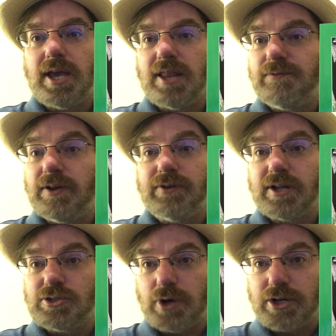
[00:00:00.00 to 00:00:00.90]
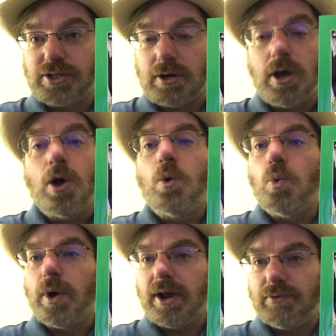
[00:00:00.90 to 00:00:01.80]
in the field of construction,
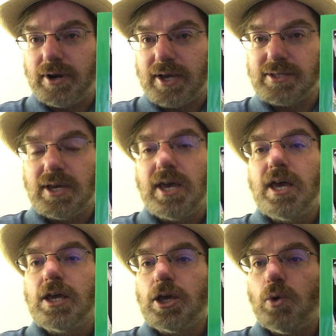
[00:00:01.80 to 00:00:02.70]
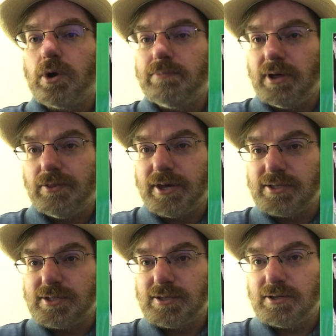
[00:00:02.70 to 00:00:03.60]
whatever it is, you want to build
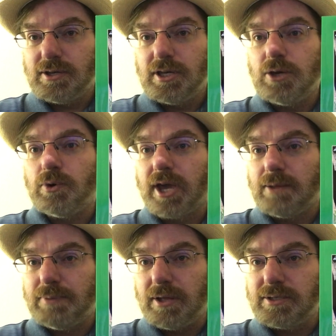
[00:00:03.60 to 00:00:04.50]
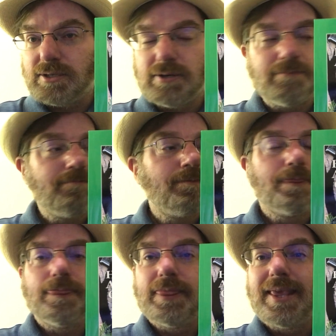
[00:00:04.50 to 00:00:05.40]
this, you want to get it built,
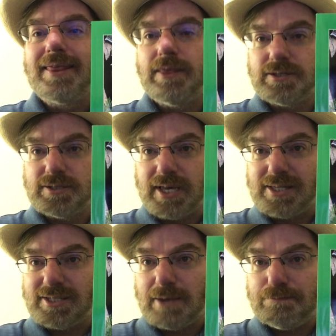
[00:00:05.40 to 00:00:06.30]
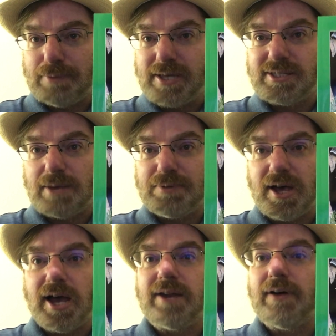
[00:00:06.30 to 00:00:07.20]
this is a step-by-step
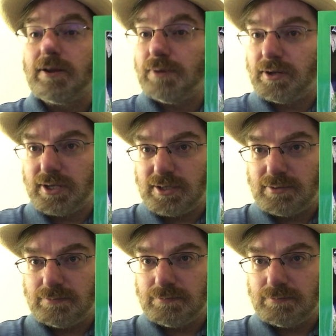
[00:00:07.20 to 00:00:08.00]
guide of how to build it.